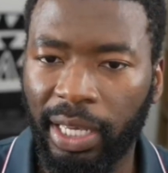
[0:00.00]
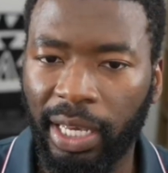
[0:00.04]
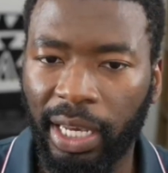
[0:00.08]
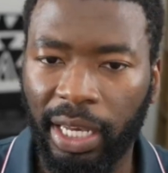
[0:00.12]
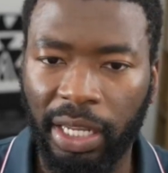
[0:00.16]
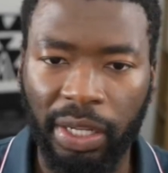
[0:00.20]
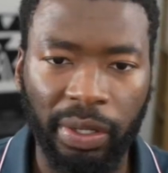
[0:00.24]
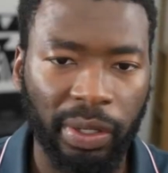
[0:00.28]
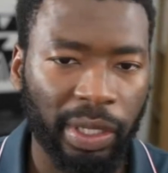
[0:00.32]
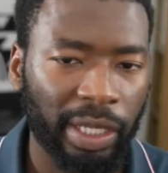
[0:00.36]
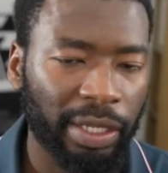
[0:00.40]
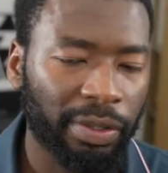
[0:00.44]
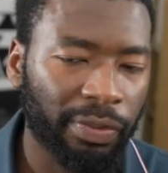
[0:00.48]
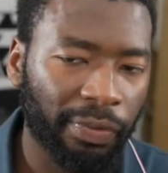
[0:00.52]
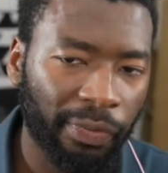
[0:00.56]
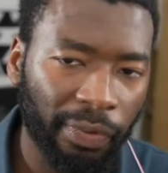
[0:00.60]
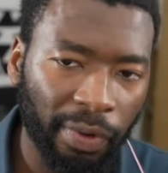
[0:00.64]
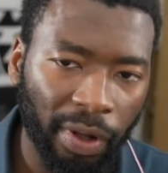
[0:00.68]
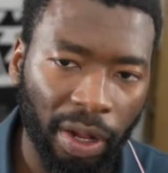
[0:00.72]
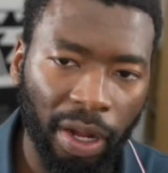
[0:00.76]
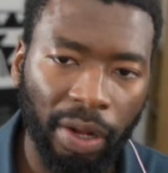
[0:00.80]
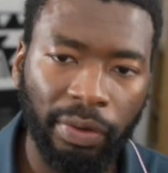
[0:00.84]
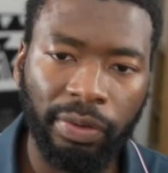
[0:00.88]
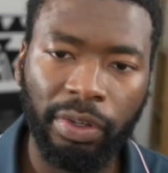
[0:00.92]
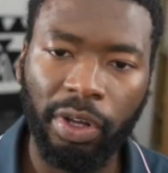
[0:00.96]
Involve
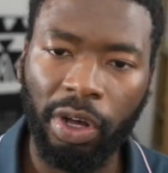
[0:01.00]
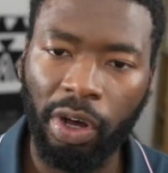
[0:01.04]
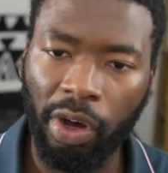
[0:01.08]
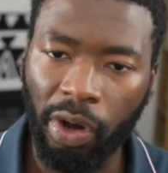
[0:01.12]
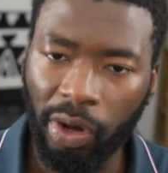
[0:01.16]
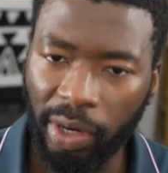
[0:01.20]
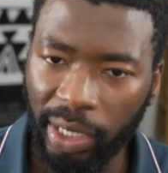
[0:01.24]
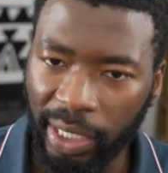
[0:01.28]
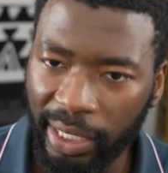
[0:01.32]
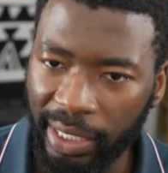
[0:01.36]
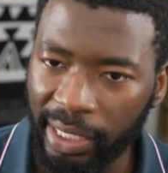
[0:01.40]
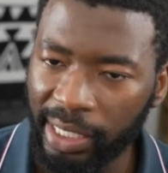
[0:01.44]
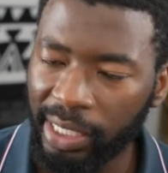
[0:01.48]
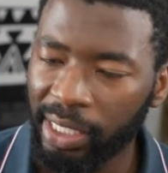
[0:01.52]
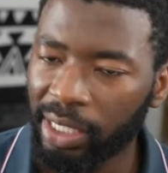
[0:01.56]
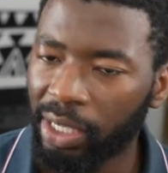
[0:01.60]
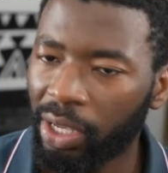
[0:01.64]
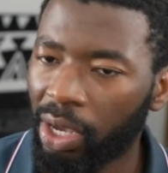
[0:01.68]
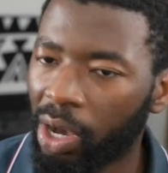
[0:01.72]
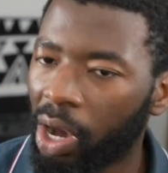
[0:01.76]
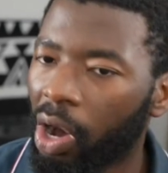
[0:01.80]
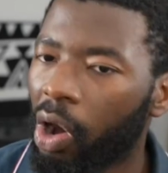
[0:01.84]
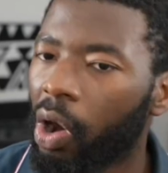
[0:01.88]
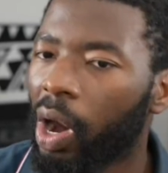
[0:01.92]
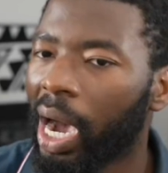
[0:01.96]
colleagues or
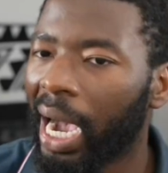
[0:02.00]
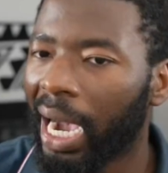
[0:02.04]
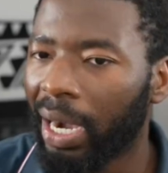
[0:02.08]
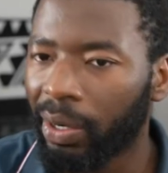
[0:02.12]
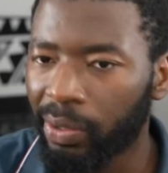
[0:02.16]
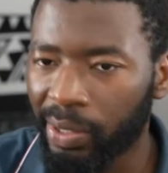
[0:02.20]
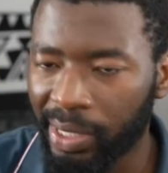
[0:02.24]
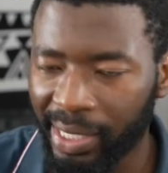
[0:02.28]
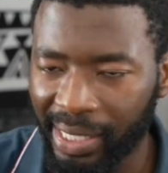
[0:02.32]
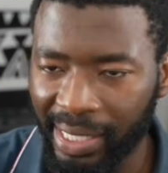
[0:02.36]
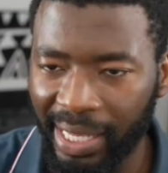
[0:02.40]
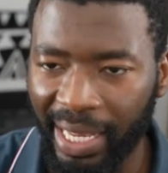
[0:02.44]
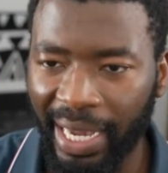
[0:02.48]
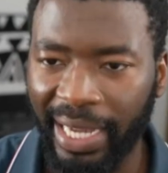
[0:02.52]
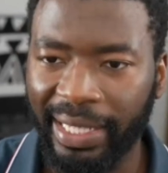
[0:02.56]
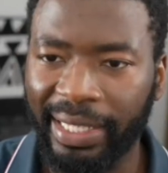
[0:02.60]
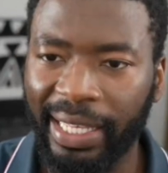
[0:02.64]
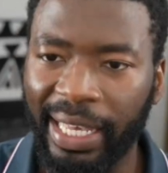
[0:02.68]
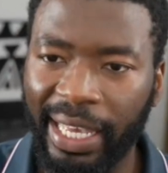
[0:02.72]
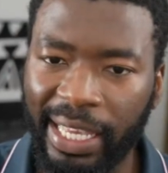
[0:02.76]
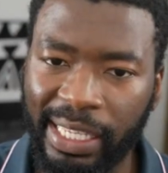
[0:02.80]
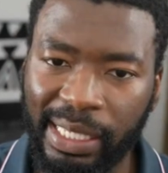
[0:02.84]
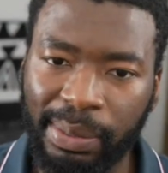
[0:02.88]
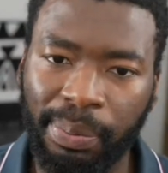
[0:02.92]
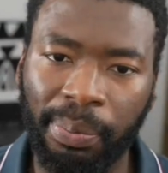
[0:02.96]
outside
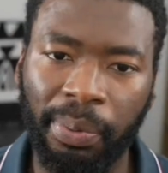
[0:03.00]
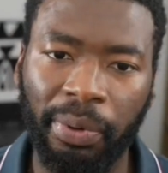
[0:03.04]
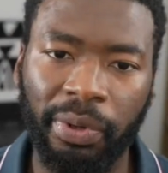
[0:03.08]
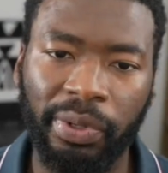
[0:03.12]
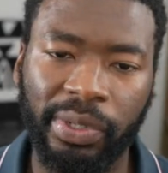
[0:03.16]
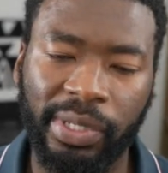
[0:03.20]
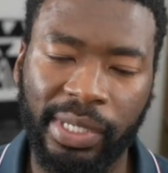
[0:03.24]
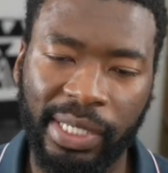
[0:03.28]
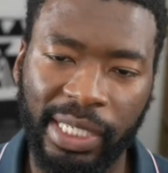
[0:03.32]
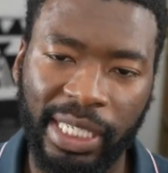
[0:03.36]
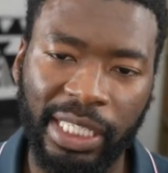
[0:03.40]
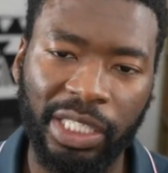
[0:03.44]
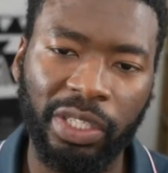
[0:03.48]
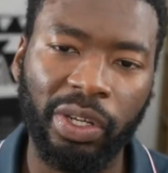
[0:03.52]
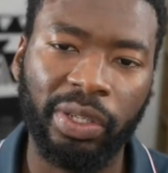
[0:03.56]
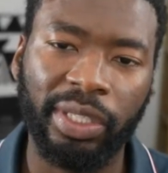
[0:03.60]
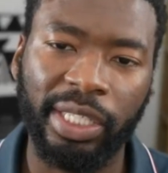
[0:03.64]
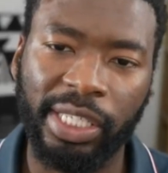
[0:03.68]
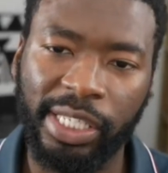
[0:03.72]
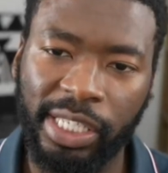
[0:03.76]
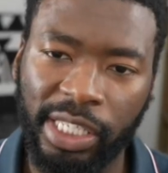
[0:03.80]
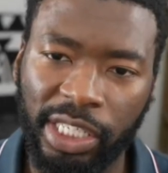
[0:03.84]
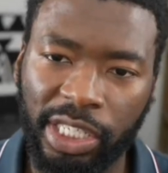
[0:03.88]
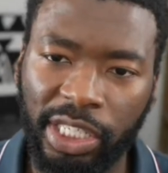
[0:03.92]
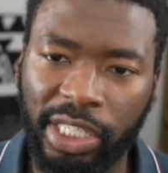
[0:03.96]
experts in your
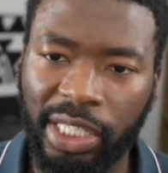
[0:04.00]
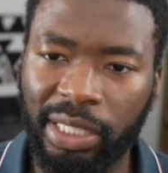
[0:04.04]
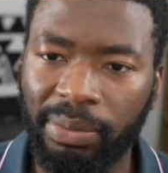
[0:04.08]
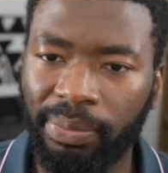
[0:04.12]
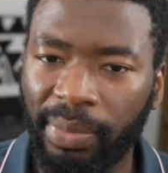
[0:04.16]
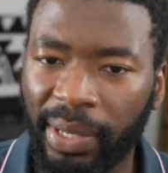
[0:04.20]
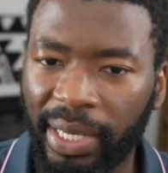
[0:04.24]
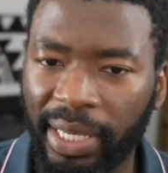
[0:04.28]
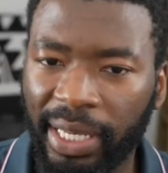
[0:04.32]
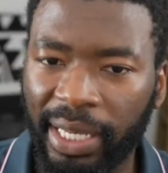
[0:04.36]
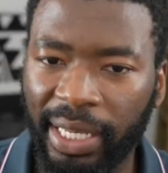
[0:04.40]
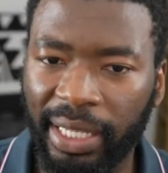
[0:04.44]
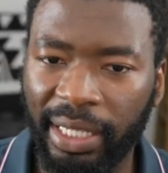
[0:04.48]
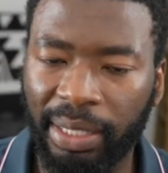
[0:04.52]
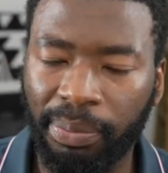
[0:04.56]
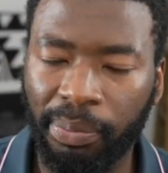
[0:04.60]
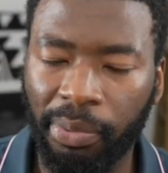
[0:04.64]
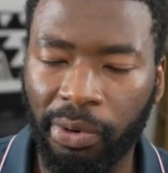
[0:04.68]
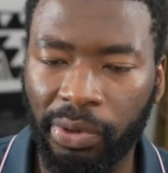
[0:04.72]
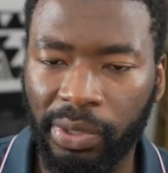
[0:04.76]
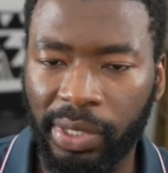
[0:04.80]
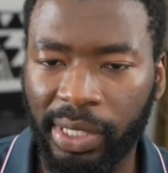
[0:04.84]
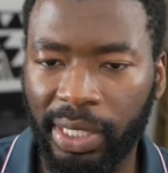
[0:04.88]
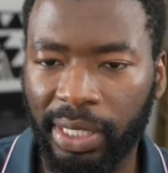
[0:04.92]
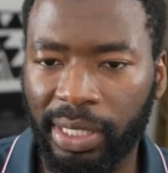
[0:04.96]
decision making
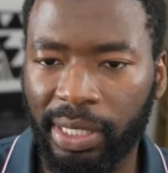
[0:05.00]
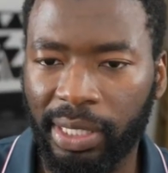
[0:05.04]
process.